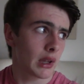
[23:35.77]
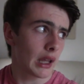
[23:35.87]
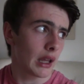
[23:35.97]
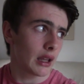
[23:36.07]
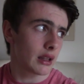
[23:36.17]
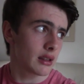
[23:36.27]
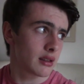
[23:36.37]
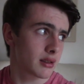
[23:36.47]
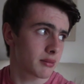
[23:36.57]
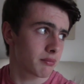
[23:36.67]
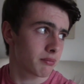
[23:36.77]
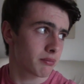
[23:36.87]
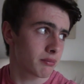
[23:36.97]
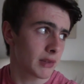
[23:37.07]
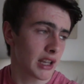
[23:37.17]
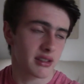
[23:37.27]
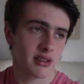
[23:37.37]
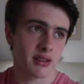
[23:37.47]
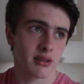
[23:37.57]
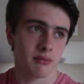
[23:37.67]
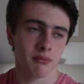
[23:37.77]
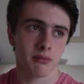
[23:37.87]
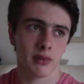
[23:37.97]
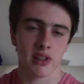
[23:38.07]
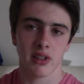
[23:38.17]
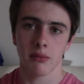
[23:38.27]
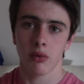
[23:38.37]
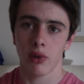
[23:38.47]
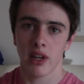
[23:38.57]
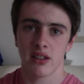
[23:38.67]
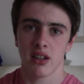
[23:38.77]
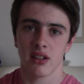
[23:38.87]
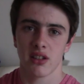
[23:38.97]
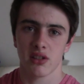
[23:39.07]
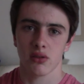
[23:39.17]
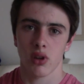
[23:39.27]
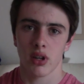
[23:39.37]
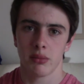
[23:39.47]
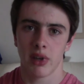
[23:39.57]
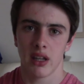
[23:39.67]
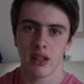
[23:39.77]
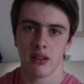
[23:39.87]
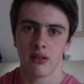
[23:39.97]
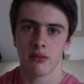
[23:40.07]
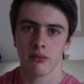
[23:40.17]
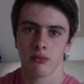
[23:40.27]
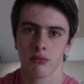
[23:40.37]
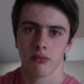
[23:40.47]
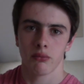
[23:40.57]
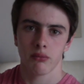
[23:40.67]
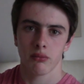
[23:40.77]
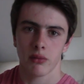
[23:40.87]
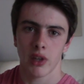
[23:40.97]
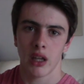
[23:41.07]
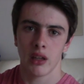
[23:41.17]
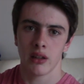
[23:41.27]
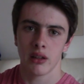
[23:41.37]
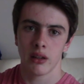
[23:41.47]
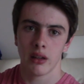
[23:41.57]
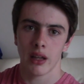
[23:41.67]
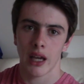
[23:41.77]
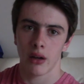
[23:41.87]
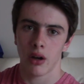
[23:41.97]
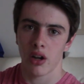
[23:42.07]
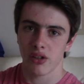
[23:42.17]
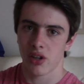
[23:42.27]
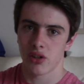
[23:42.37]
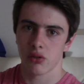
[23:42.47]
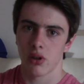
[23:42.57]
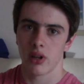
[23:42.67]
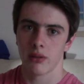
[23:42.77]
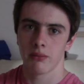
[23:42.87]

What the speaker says: and that's a simple way to describe it in how hard I try.